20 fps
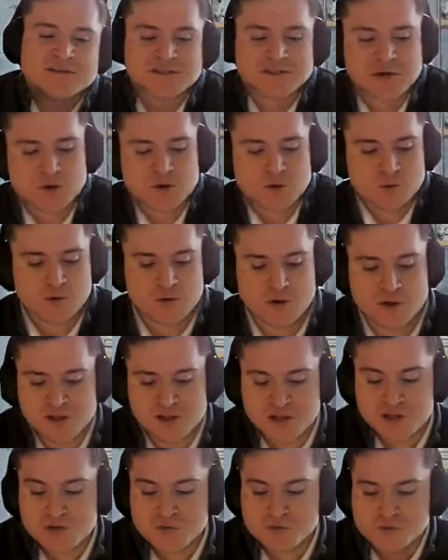Yeah, so
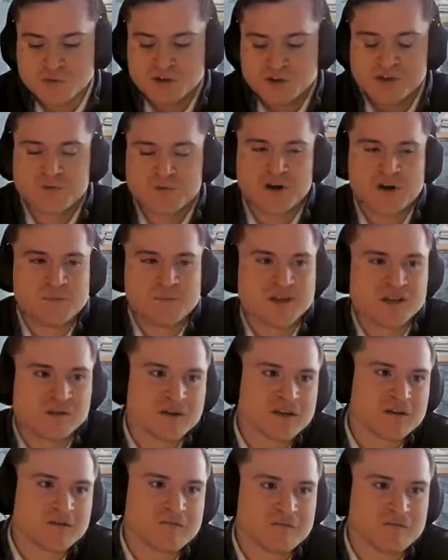you really want to be
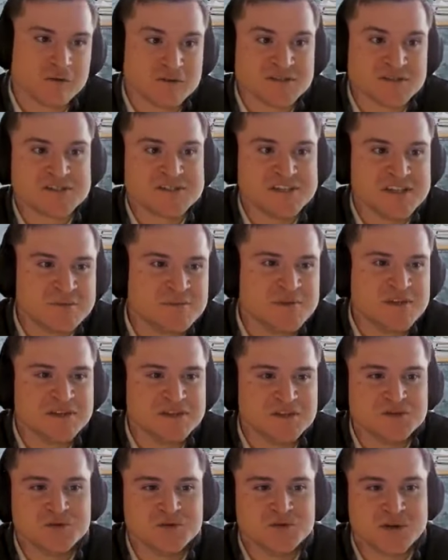looking for
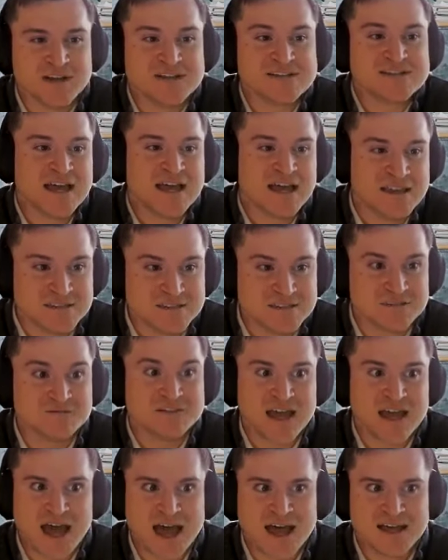CPU
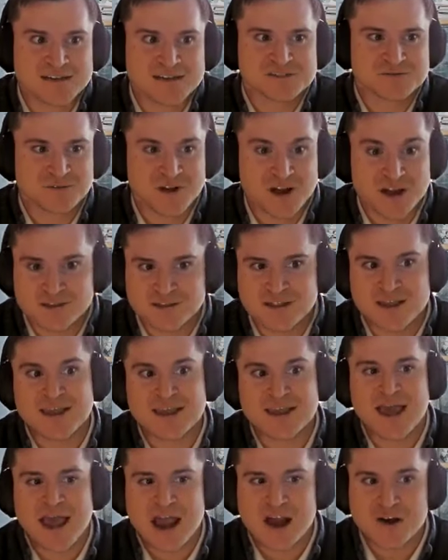intensive tasks, right?
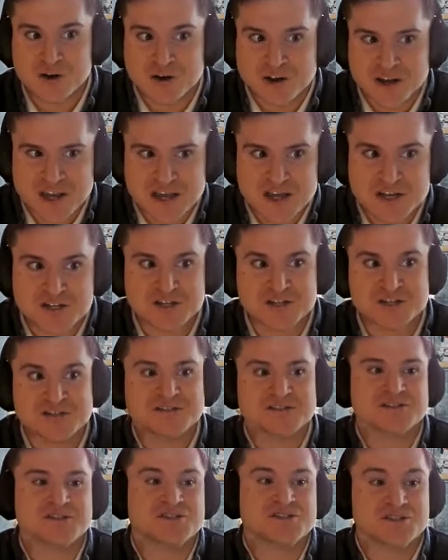Like
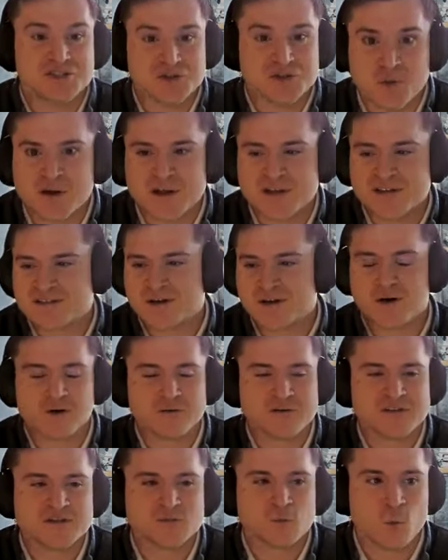aggregations, joins,
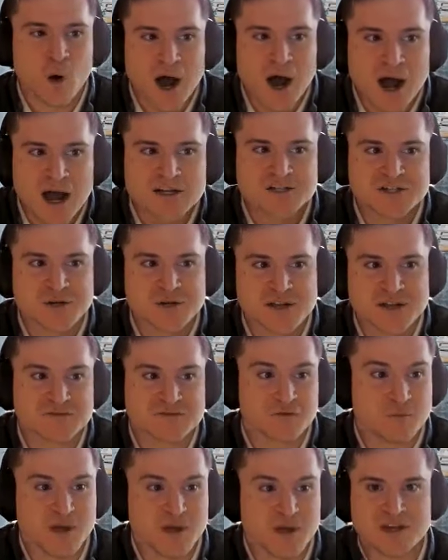all these wide
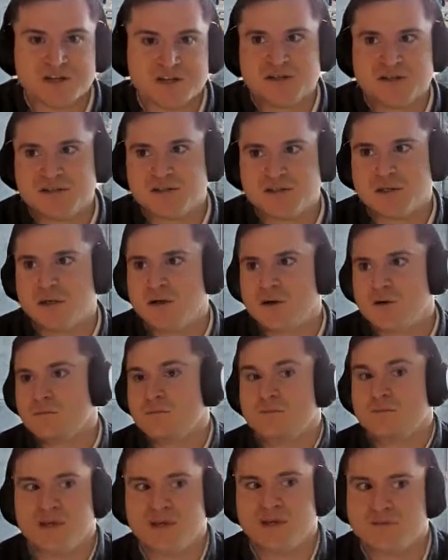transformations,
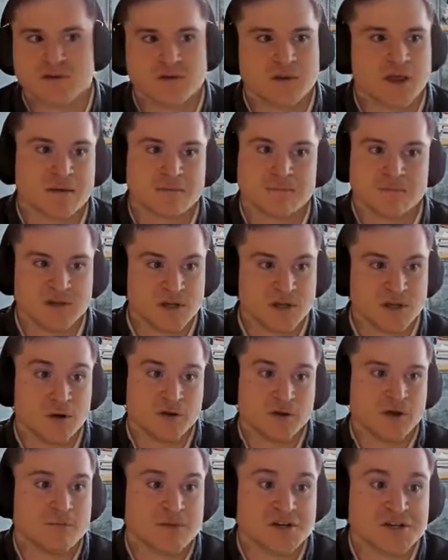even like,
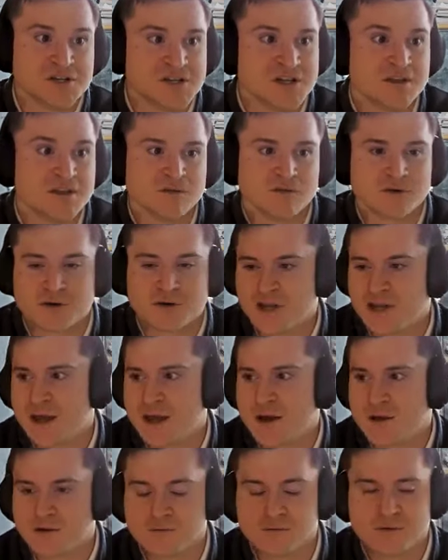your machine learning
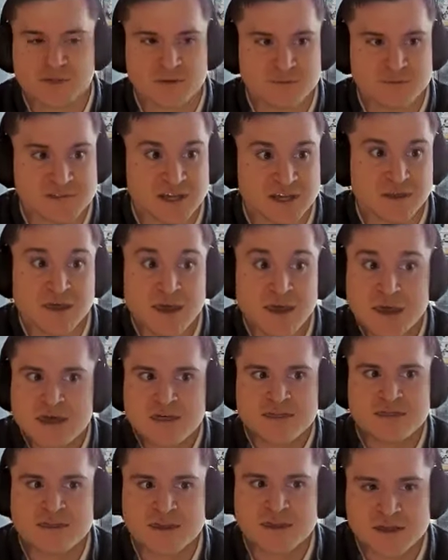algorithms, like
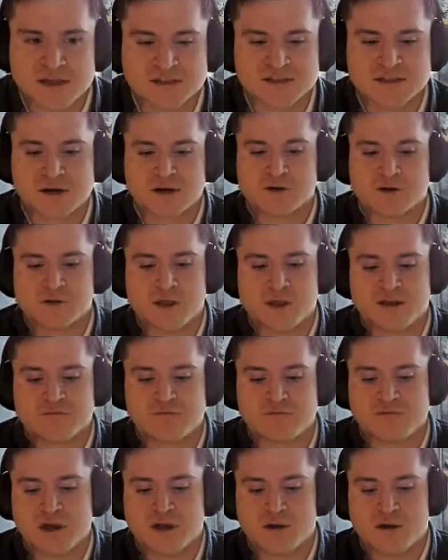things that are like
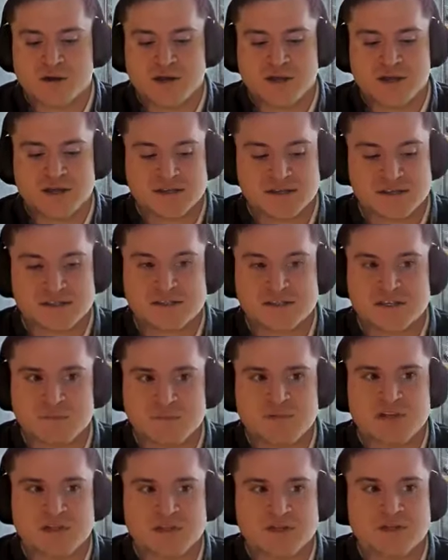very
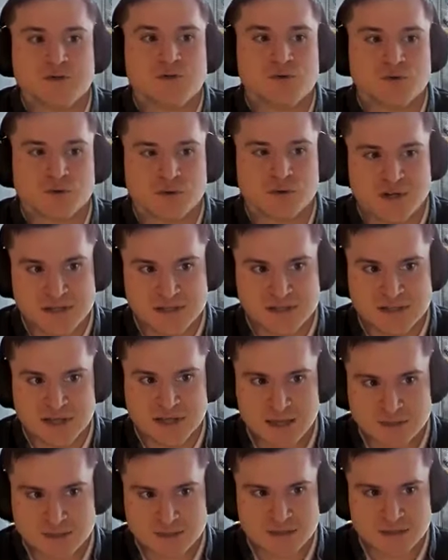CPU
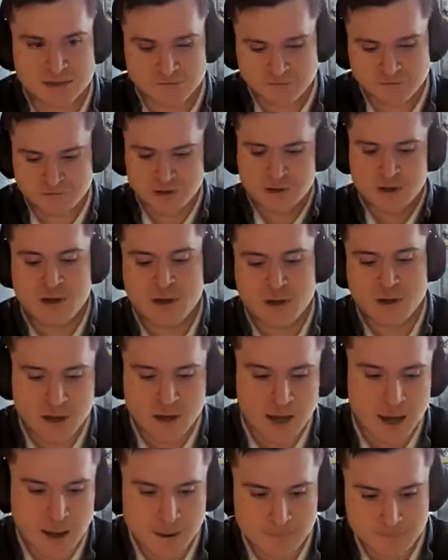intensive,
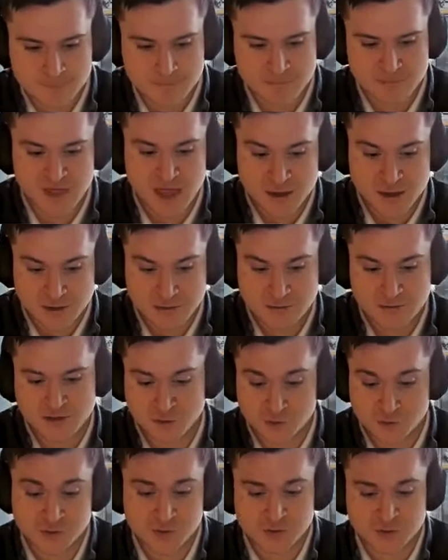that
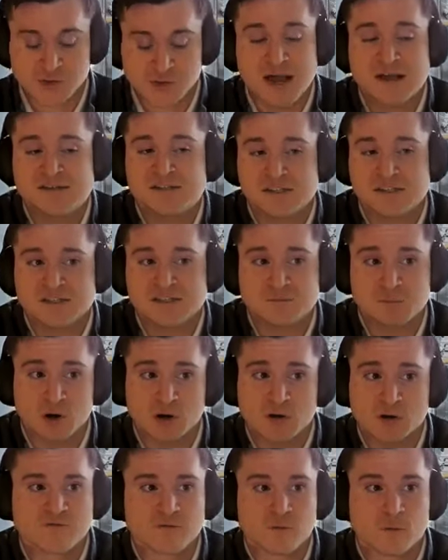you're utilizing
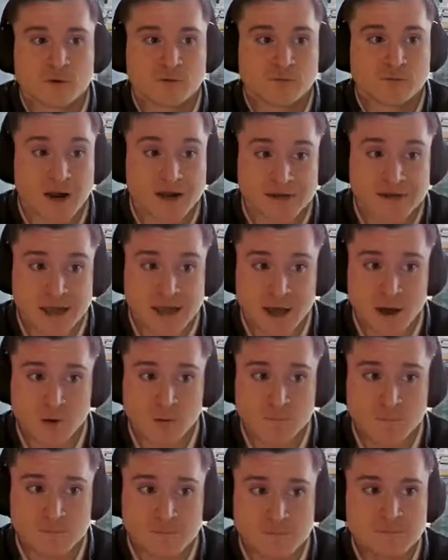Spark for right
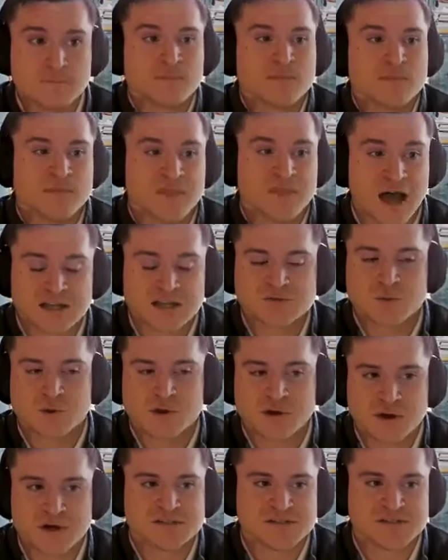now. That's
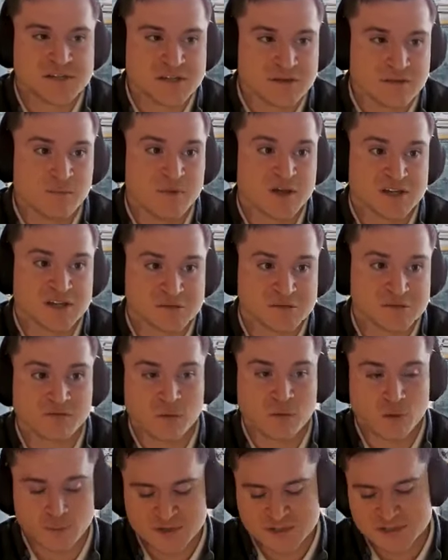where you're going to see the biggest
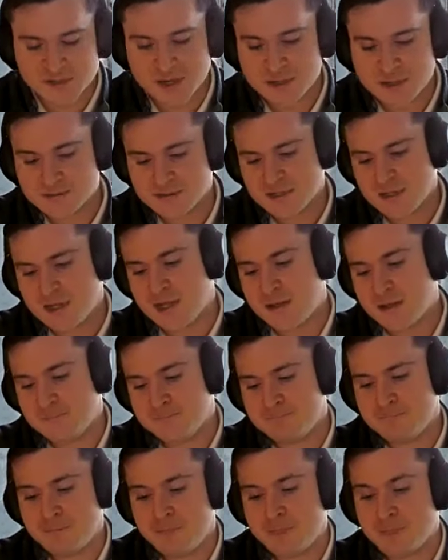performance gains.
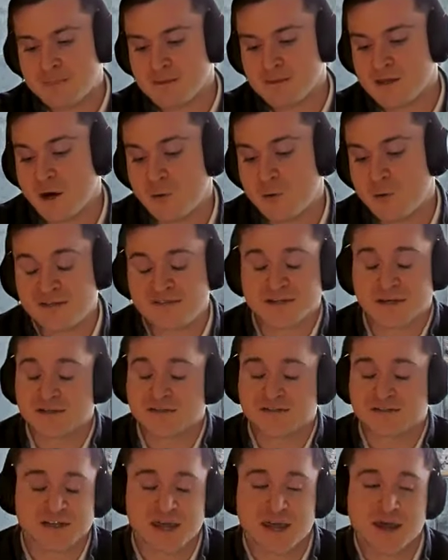And it's going
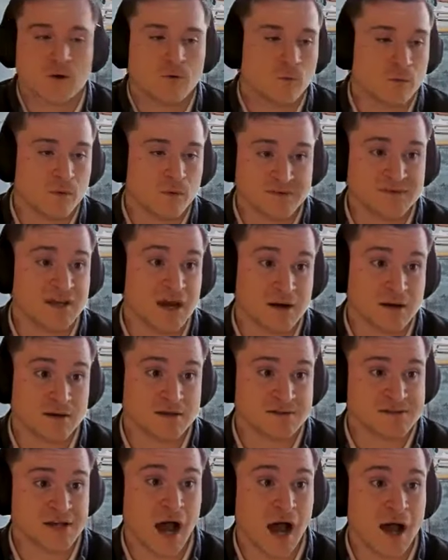to scale with
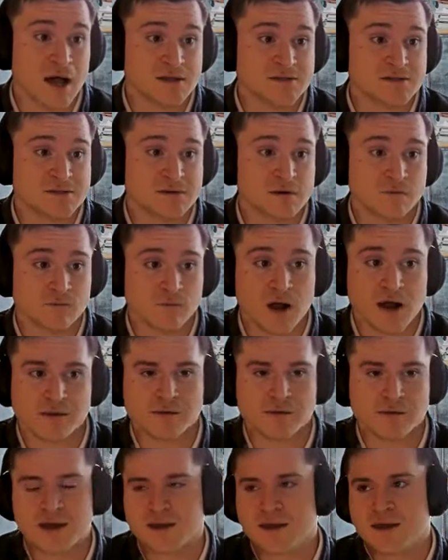data size,
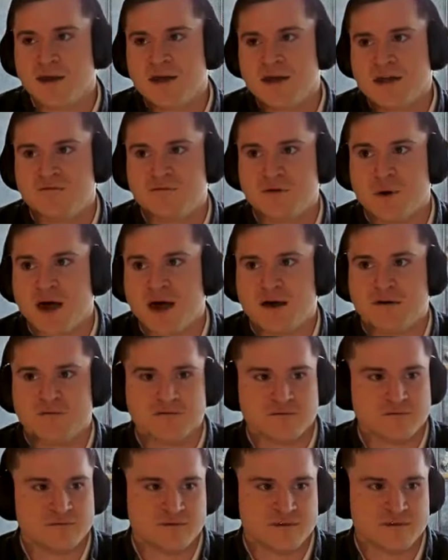right? Like if you
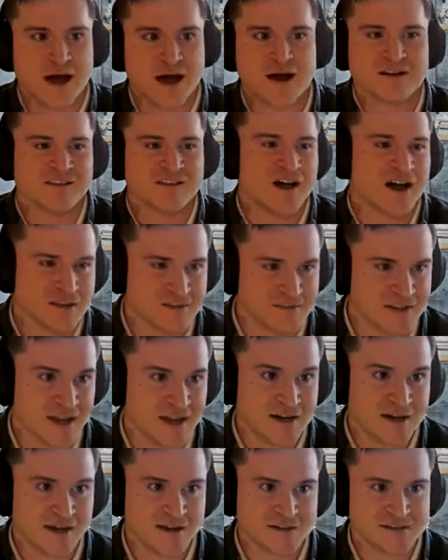have not a lot of
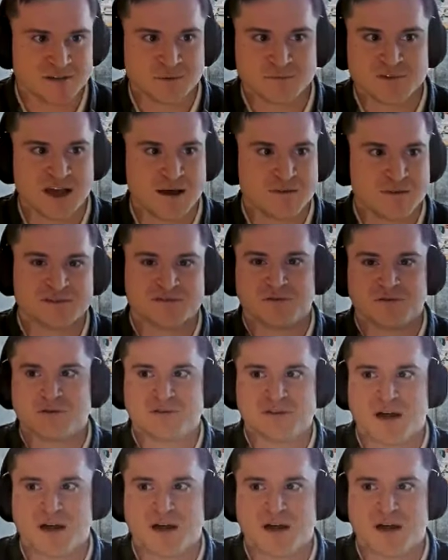data, sometimes